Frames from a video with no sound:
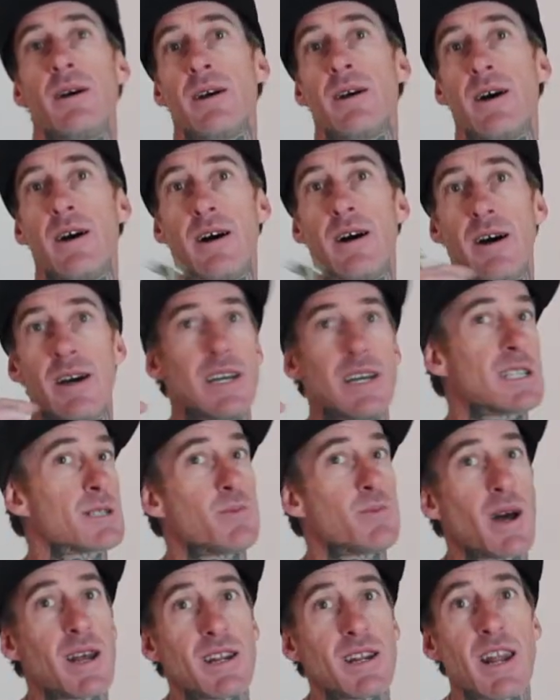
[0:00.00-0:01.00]
uh,
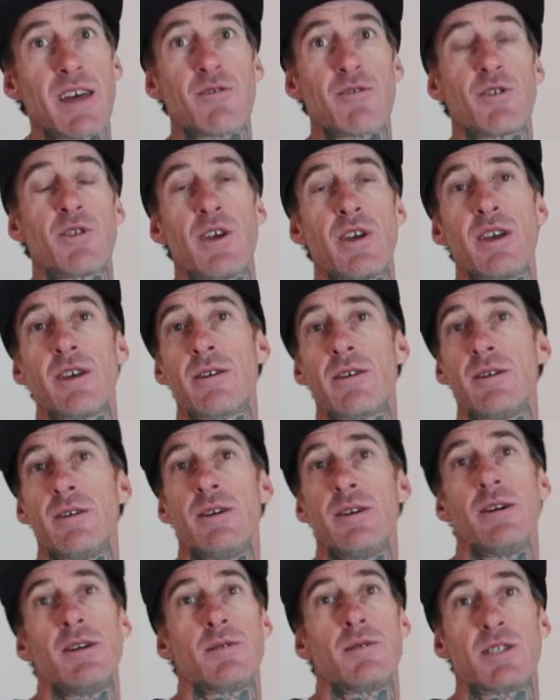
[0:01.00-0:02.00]
explaining everything,
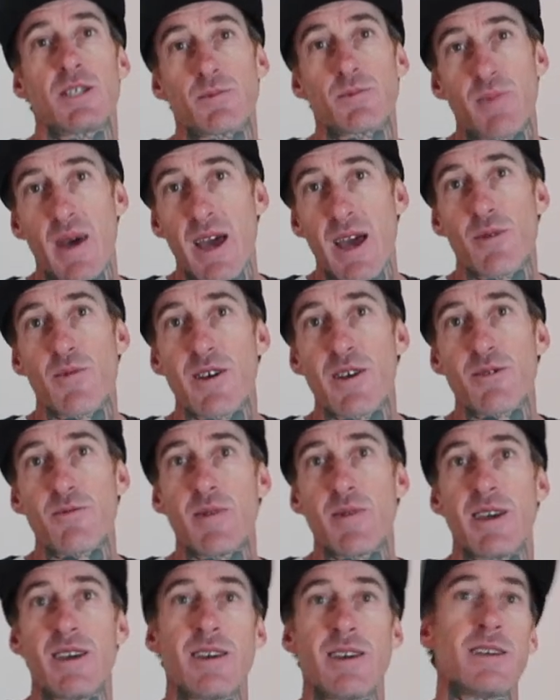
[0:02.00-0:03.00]
just bear with
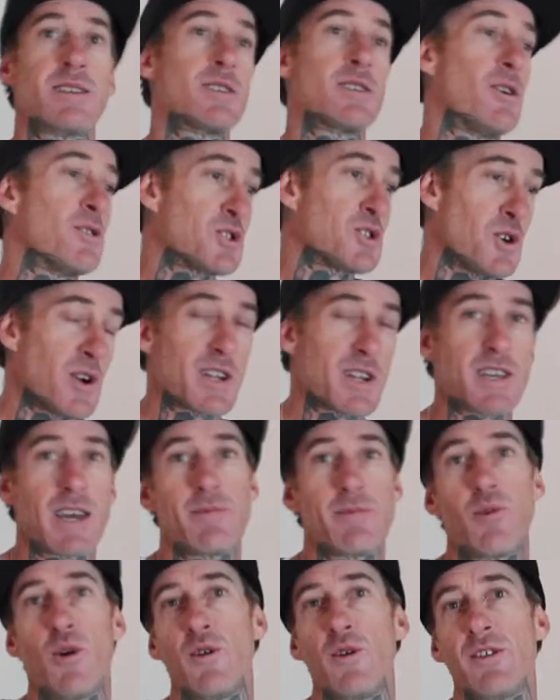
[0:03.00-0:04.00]
me. I'll try to
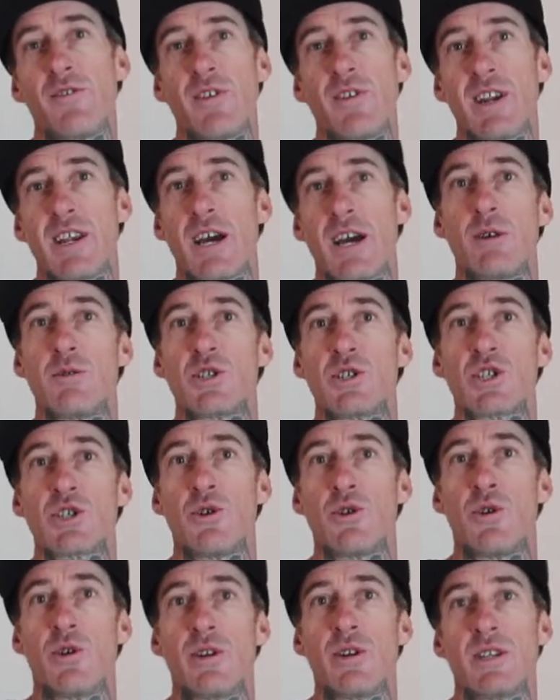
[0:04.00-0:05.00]
keep all the video as
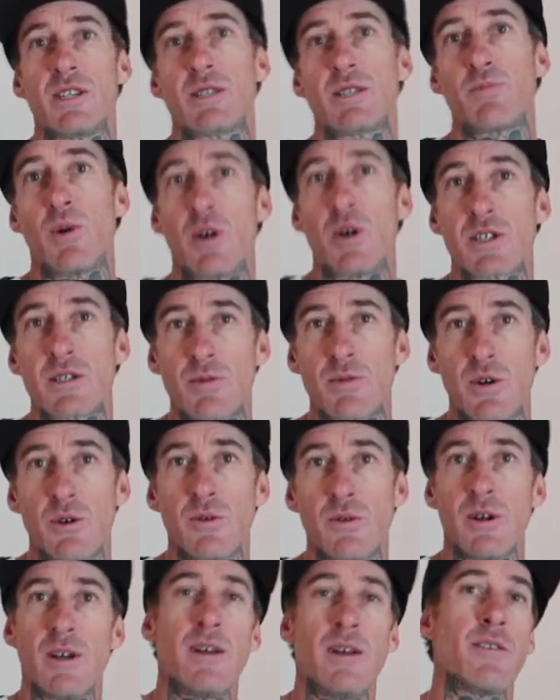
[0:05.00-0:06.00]
short as
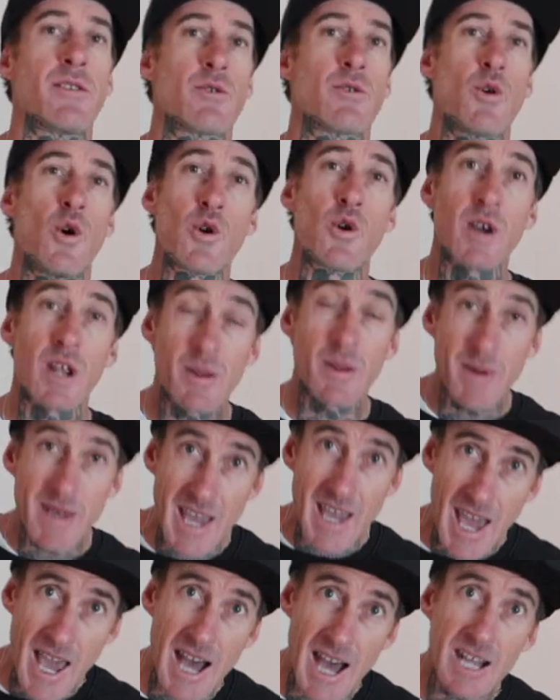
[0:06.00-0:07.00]
possible. They're all going to
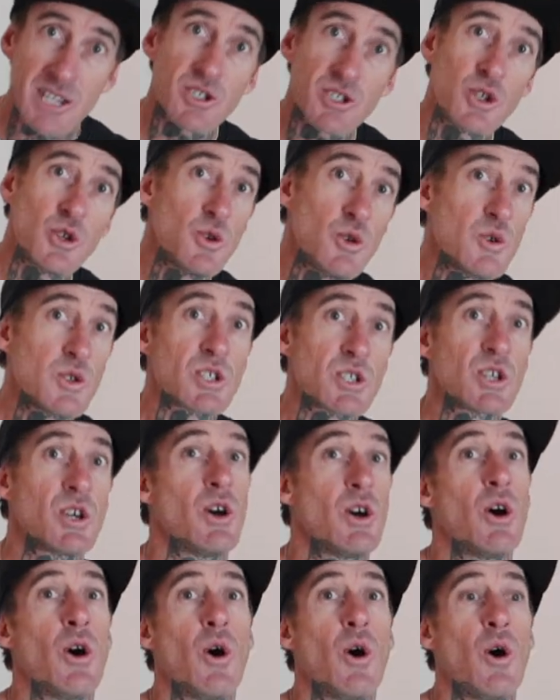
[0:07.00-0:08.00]
be how-tos
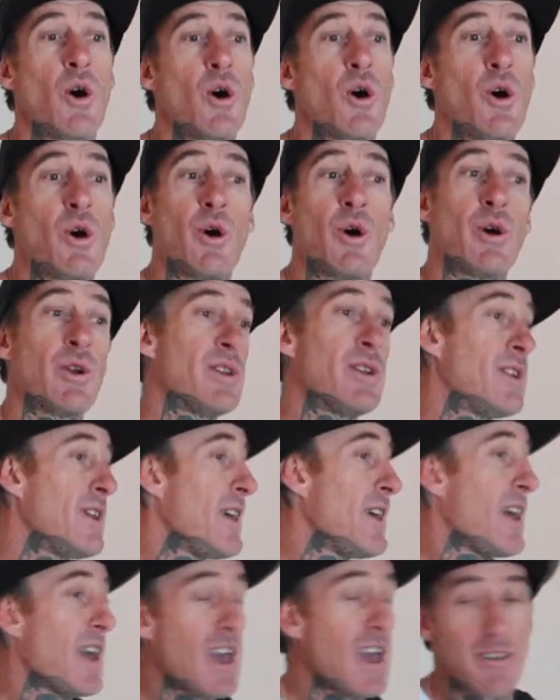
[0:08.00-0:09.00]
on
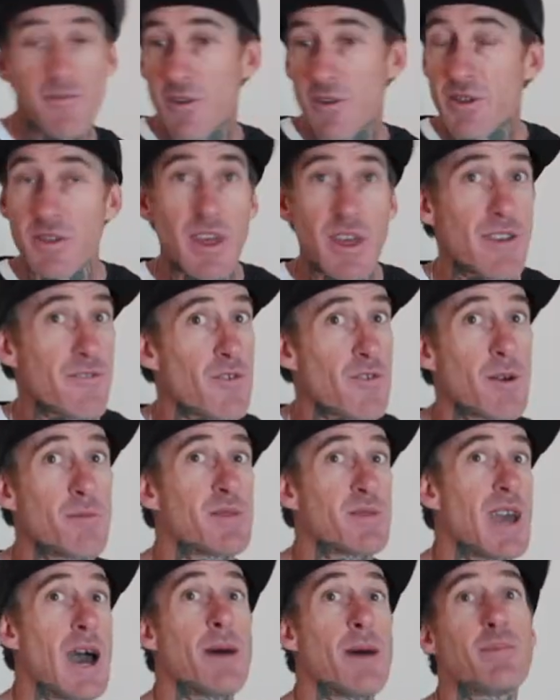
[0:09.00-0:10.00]
everything from
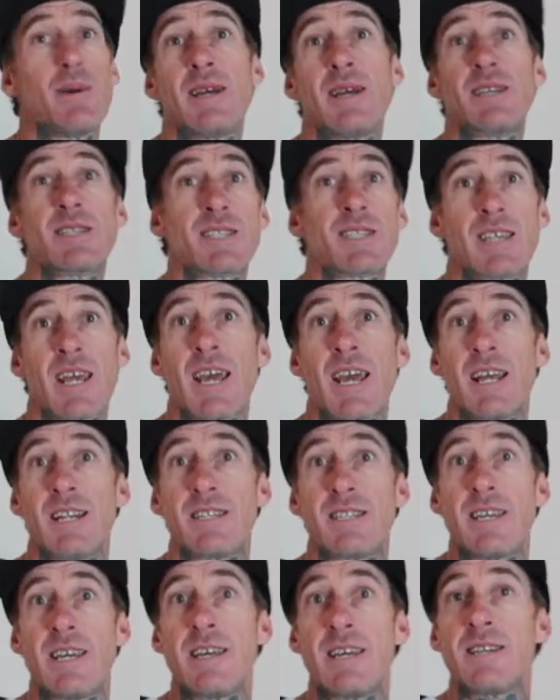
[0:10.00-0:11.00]
gapping,
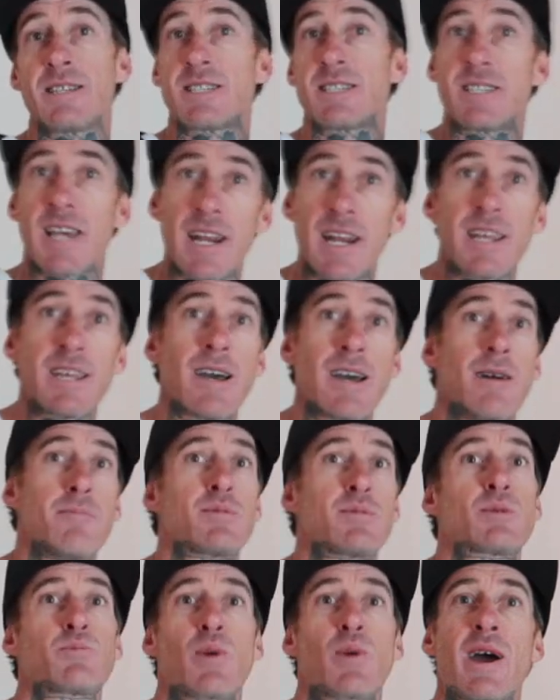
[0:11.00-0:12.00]
sanding, setting up
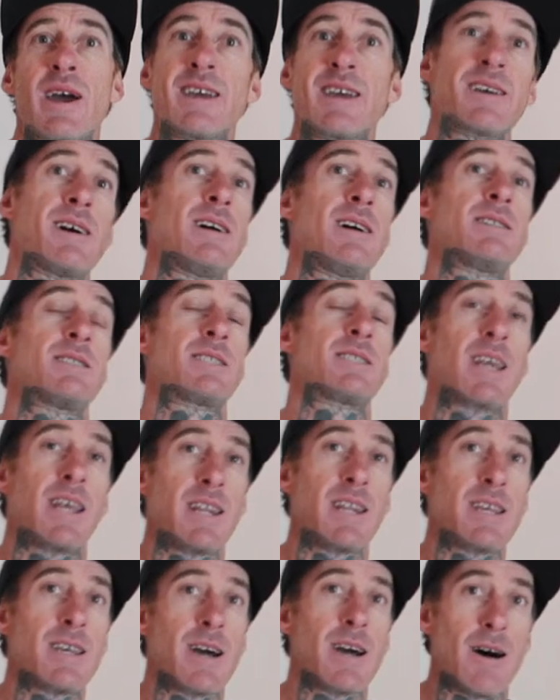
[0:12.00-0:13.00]
spray guns,
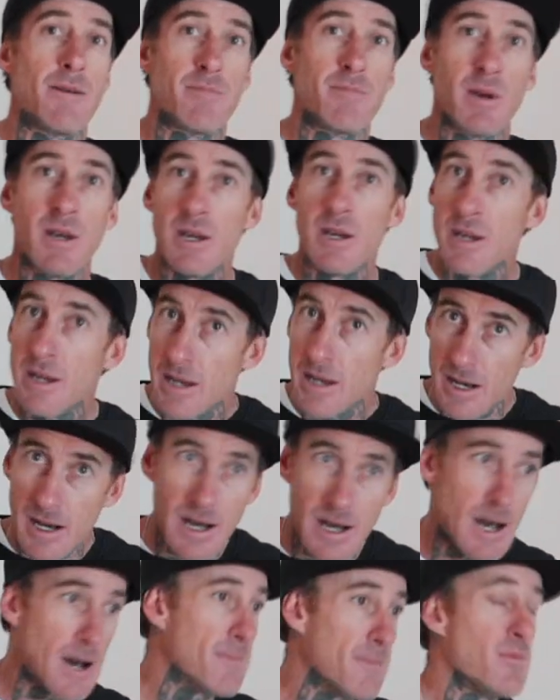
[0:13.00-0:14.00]
setting up
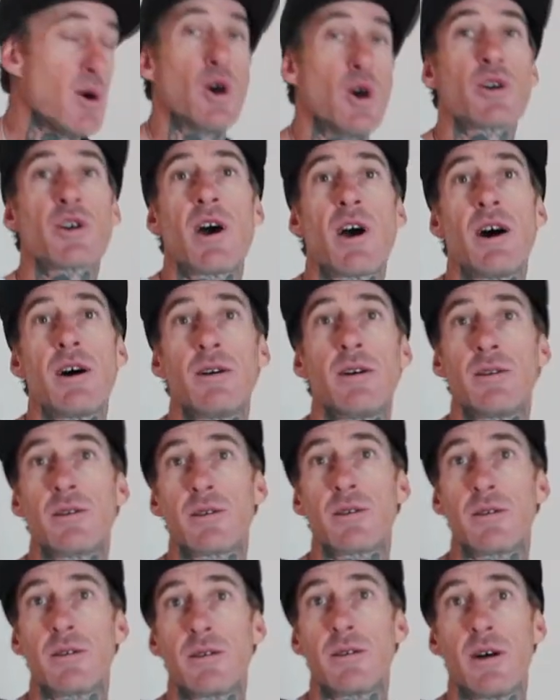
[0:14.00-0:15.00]
uh, Mirka,
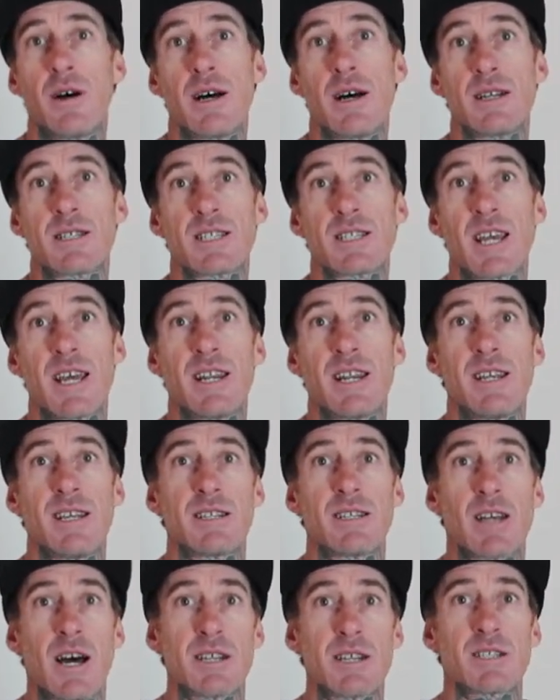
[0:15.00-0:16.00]
uh,
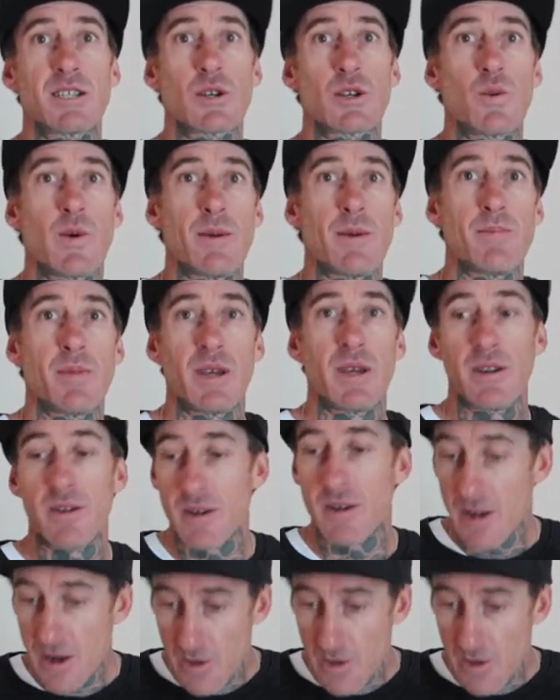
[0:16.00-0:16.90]
sanding dust equipment,